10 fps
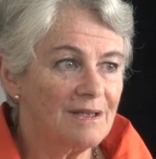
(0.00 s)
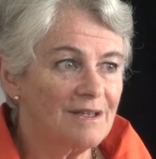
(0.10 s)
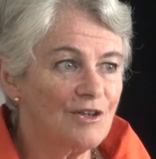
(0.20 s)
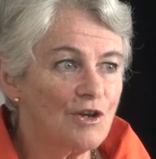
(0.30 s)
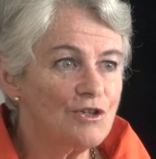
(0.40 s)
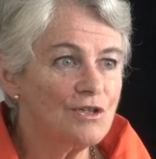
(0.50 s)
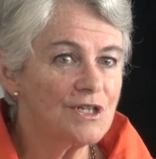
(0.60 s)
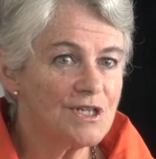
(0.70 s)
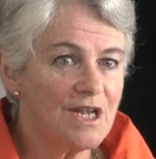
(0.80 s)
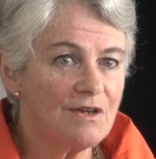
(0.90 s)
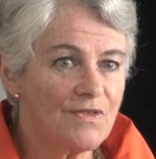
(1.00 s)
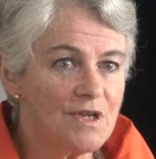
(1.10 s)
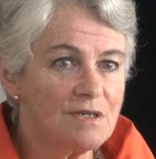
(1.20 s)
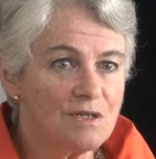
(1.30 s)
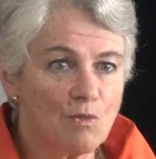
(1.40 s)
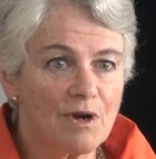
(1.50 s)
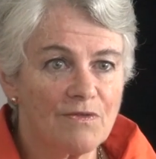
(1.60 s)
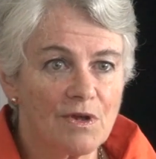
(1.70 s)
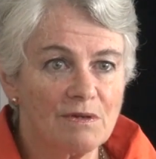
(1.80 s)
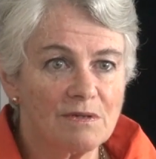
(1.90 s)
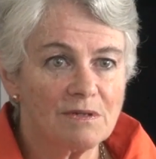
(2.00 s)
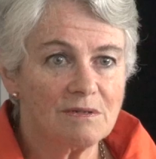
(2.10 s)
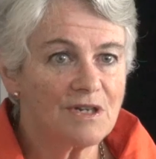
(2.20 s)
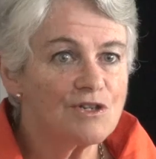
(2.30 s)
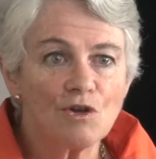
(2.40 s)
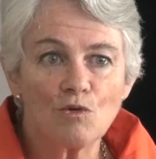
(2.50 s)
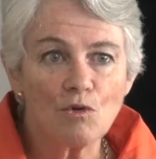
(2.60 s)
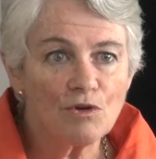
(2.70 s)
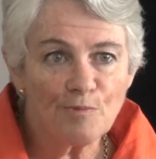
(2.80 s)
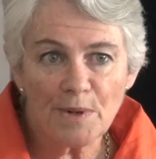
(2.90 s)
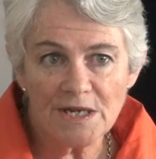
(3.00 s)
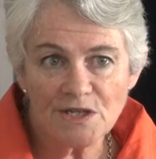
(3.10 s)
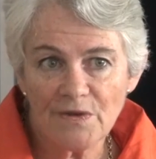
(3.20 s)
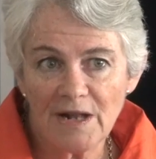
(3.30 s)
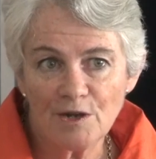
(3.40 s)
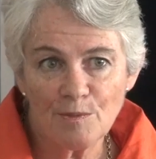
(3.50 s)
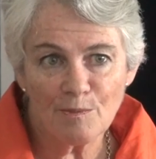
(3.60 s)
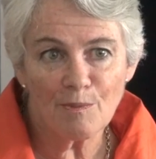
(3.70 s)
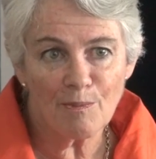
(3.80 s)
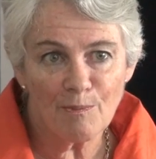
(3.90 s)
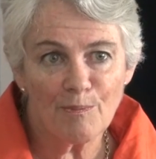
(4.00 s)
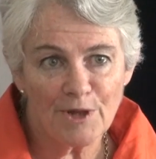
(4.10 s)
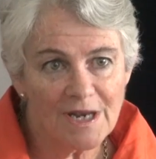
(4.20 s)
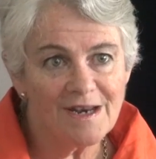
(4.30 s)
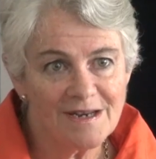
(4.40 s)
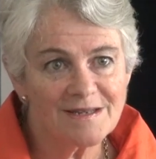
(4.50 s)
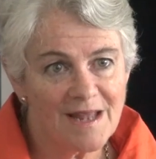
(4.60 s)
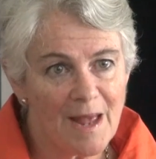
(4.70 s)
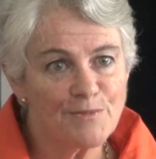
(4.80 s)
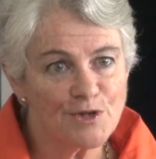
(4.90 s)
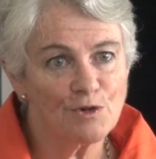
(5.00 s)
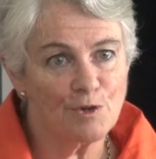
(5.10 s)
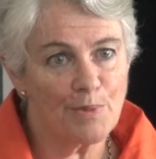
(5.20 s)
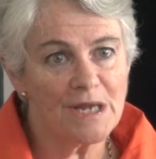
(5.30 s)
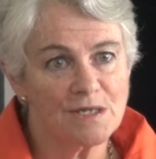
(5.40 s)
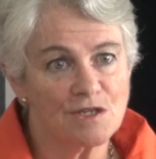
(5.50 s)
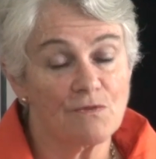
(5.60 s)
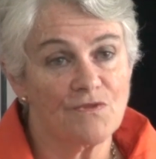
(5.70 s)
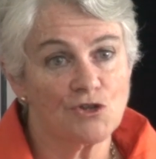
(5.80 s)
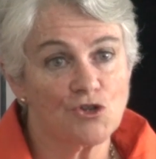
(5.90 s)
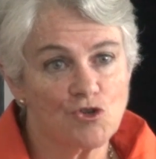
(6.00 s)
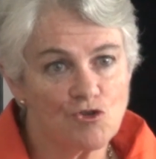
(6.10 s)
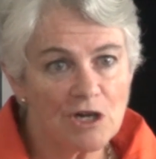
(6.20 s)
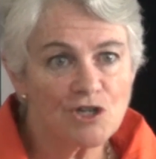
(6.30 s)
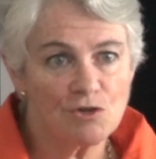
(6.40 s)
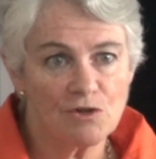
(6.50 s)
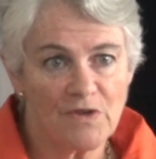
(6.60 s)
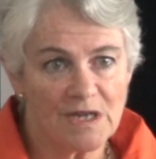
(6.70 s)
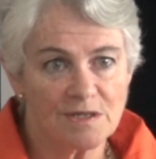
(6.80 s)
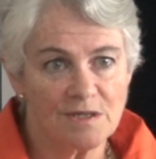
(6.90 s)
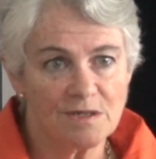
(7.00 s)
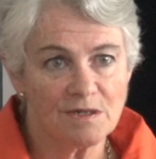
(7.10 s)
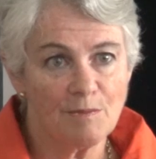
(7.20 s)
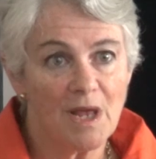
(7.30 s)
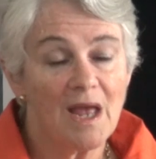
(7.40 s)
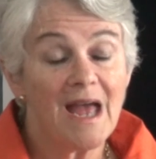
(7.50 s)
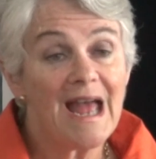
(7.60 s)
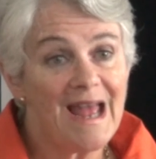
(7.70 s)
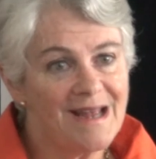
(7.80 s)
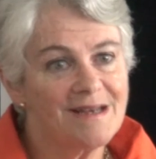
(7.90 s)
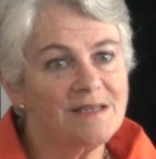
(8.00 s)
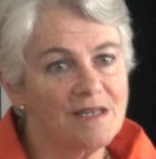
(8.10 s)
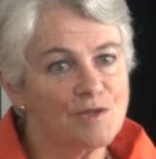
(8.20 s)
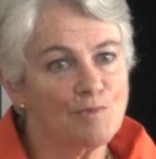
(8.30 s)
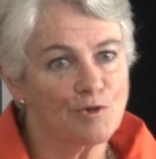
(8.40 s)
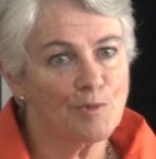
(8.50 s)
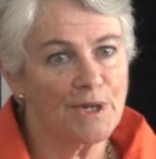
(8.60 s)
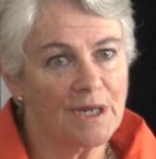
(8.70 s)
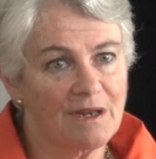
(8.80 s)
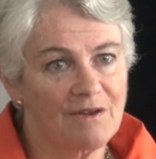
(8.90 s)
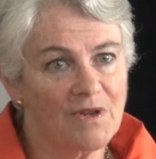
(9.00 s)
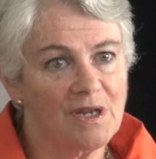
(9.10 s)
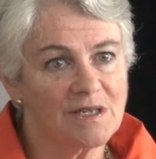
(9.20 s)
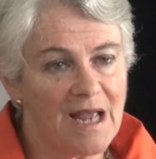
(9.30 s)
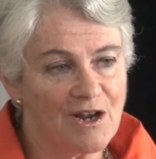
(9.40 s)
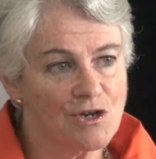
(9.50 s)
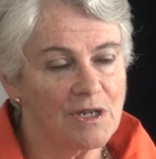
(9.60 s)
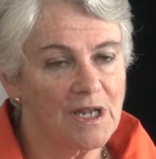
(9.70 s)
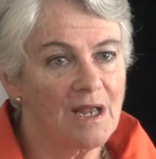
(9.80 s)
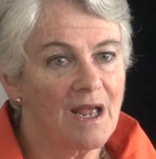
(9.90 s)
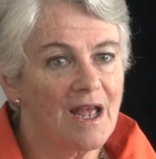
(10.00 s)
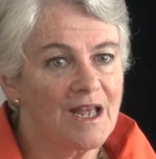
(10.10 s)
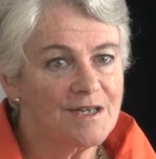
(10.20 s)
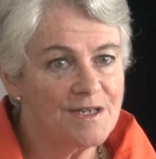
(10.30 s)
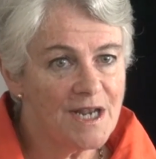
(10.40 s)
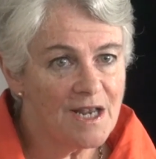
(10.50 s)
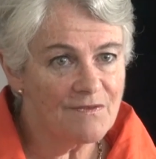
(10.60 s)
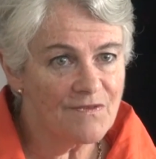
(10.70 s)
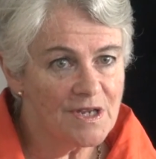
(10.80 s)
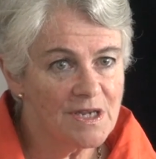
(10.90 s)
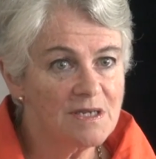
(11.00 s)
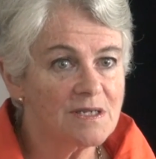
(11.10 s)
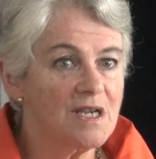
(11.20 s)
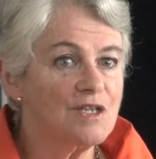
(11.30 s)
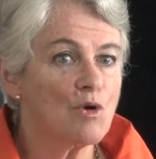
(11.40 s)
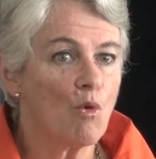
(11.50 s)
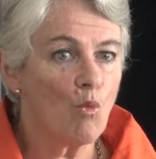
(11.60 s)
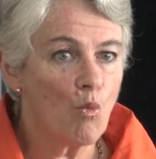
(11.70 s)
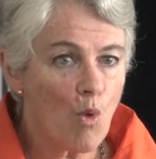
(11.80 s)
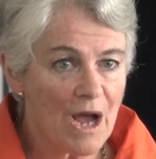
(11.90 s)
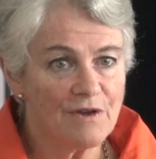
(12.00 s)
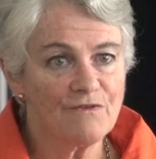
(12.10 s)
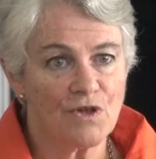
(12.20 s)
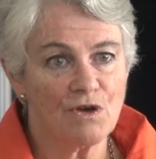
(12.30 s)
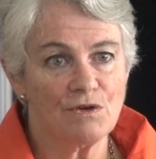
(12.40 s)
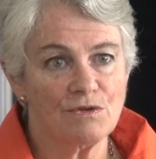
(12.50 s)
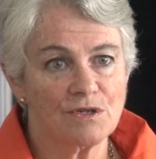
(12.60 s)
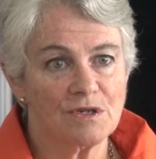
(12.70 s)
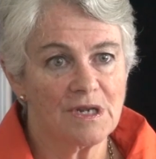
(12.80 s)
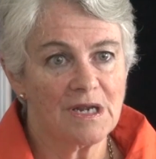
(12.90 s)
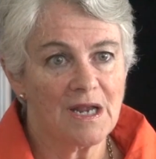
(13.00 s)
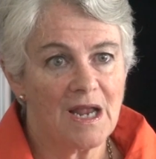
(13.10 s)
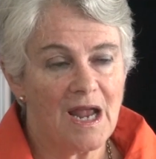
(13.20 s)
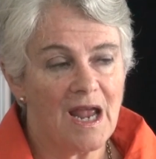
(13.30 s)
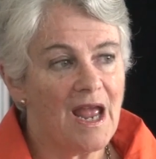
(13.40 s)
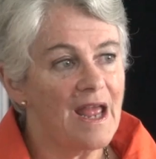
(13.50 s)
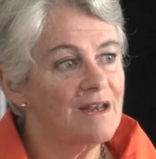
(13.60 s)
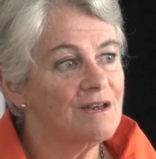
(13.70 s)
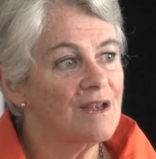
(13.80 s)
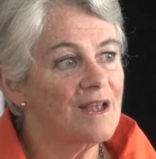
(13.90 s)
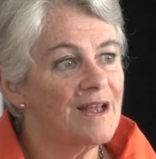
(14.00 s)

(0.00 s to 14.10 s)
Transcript: the notion that 10 of these is one of those. Now, it's not all of place value, but it is the absolute basis of the structure of our system, and it's multiplicative. It's actually 10 of these is one of those. And